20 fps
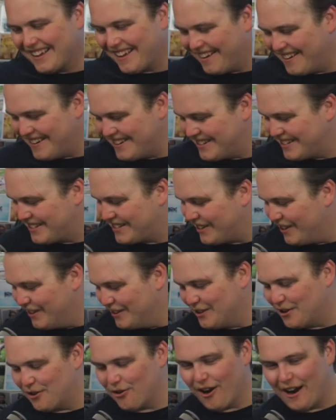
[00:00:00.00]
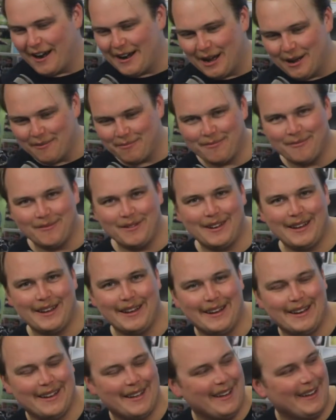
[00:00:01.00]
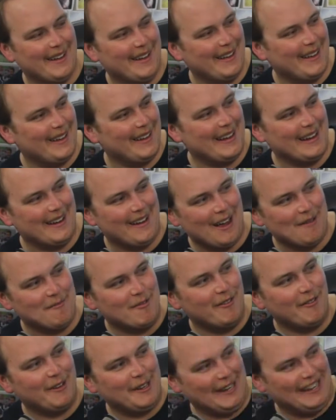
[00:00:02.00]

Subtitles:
Can't you just turn the grain up in iMovie?